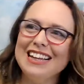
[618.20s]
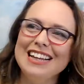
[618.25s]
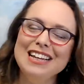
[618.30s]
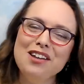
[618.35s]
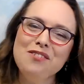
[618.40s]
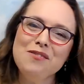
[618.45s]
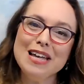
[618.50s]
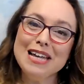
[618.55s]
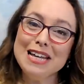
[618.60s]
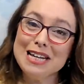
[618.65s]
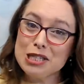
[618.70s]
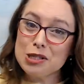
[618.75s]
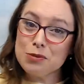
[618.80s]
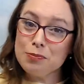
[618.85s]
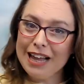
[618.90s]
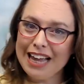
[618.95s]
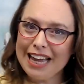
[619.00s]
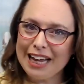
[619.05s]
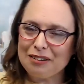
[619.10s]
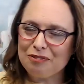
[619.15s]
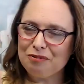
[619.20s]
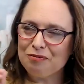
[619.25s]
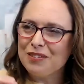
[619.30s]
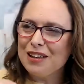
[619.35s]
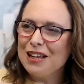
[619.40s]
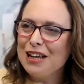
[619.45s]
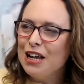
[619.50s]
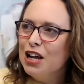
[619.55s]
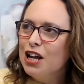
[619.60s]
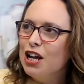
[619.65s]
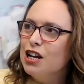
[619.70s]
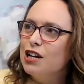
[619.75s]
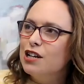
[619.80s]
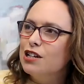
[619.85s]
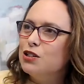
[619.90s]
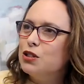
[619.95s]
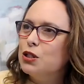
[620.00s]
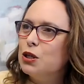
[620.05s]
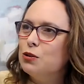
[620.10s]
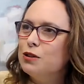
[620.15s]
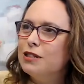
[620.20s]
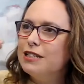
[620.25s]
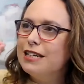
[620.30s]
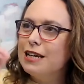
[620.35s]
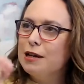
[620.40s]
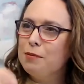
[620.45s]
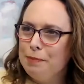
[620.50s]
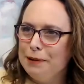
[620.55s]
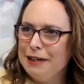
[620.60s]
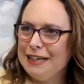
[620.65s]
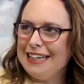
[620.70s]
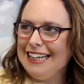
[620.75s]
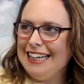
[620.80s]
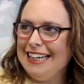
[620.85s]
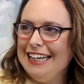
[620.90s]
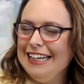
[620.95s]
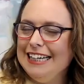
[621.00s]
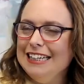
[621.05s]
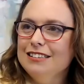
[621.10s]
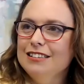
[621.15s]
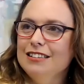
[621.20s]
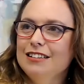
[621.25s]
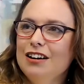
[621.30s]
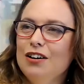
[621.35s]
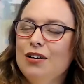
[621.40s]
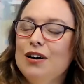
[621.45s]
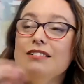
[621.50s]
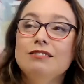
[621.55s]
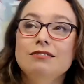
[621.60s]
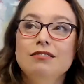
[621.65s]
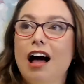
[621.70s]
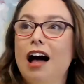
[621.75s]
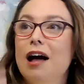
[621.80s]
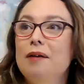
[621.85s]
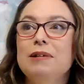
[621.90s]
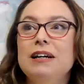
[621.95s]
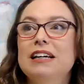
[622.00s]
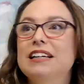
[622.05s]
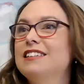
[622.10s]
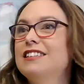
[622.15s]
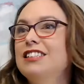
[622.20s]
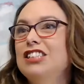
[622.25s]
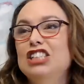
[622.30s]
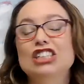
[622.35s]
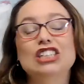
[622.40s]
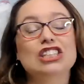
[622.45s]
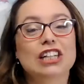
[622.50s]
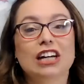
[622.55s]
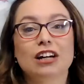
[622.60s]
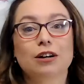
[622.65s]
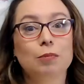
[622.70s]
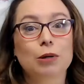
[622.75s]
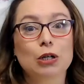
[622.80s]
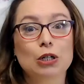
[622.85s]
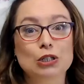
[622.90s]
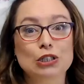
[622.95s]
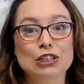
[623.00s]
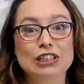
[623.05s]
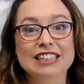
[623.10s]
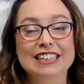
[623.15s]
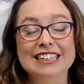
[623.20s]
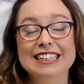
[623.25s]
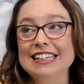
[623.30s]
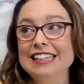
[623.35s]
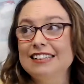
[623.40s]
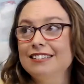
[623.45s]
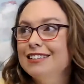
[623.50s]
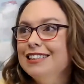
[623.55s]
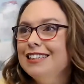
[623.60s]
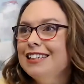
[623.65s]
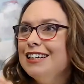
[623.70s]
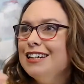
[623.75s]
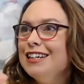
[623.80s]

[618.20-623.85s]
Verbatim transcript: Let me explain. So typically, well, I'm going to just share personally,